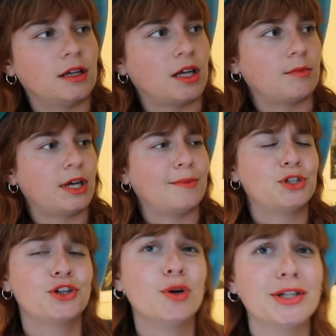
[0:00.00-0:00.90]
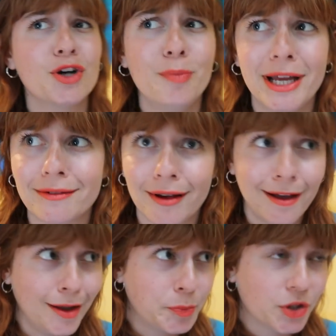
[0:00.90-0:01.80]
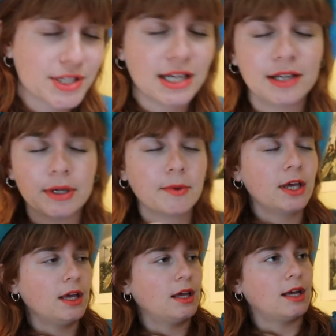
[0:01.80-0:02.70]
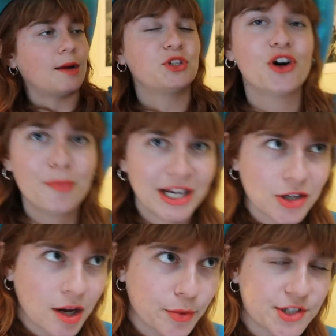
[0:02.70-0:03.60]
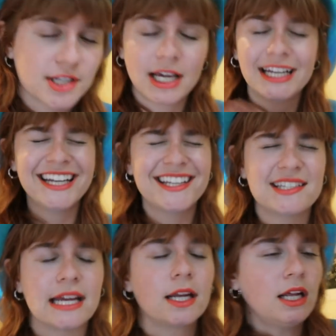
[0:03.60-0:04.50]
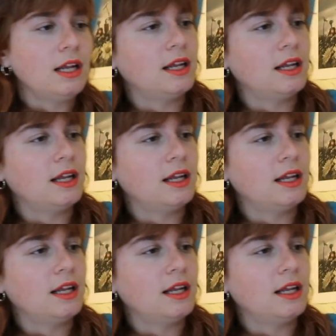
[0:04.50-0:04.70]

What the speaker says: I'm a tote bag non-person. Anyway, I'm a tote bag non-person. I needed to say